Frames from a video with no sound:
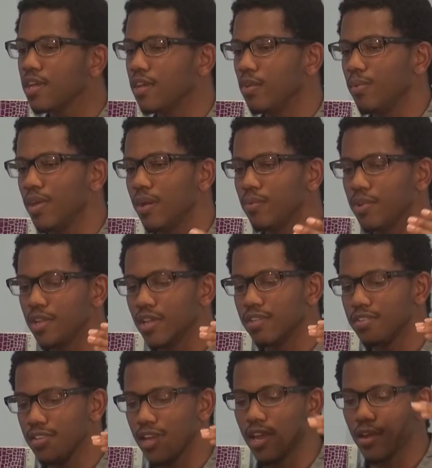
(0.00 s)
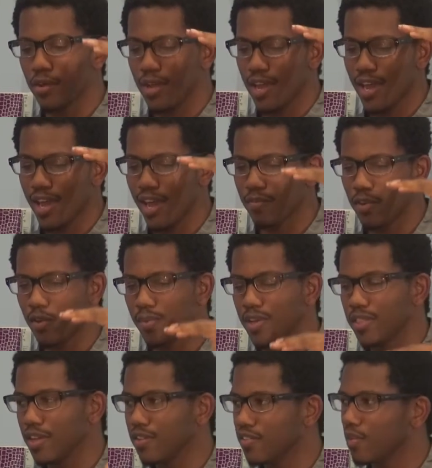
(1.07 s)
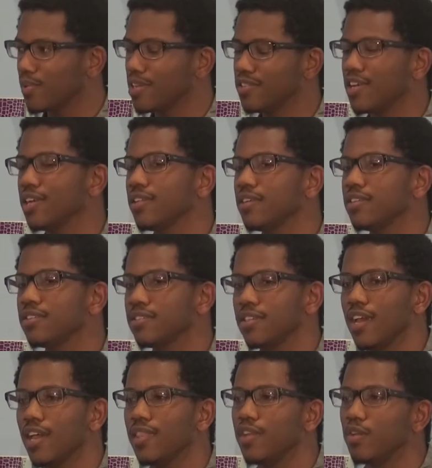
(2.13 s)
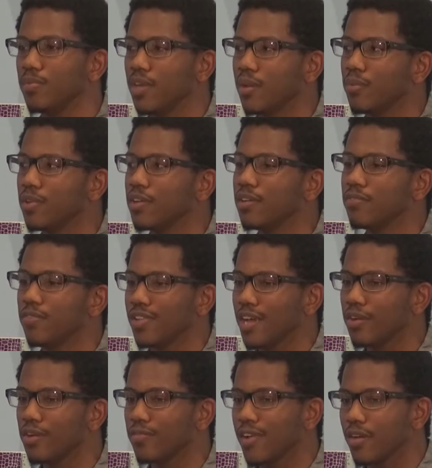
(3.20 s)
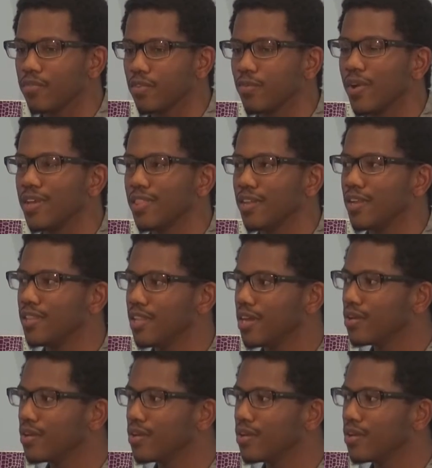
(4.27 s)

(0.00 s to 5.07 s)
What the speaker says: you'll be able to say, okay, I have all my things on my checklist, and then you'll be able to fill out your FAFSA right then and there.